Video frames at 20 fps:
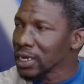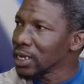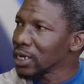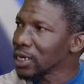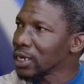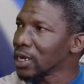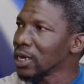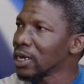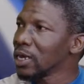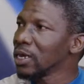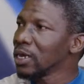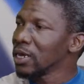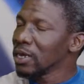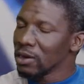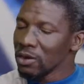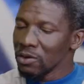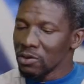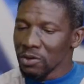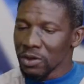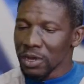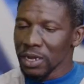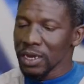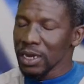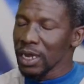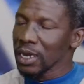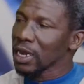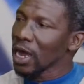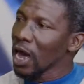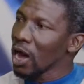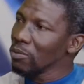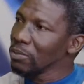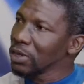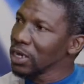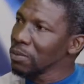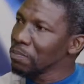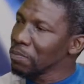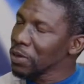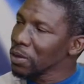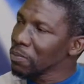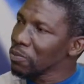data, looking at how
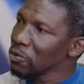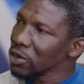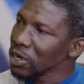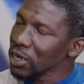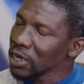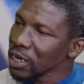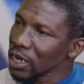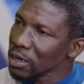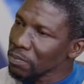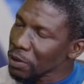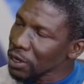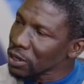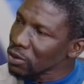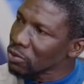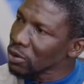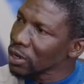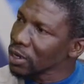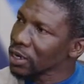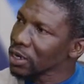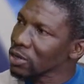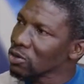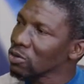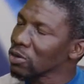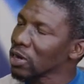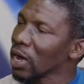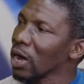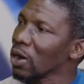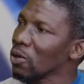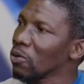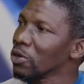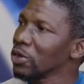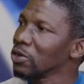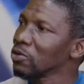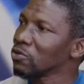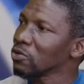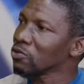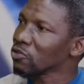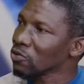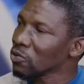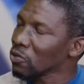many people in that particular region are going
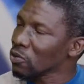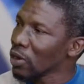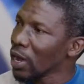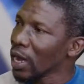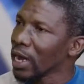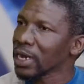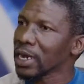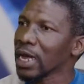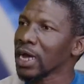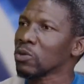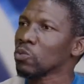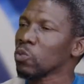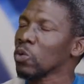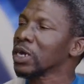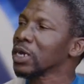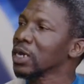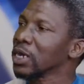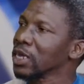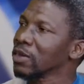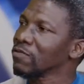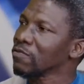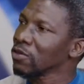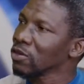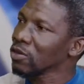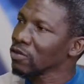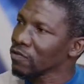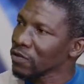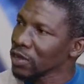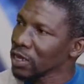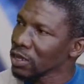to school and at what level of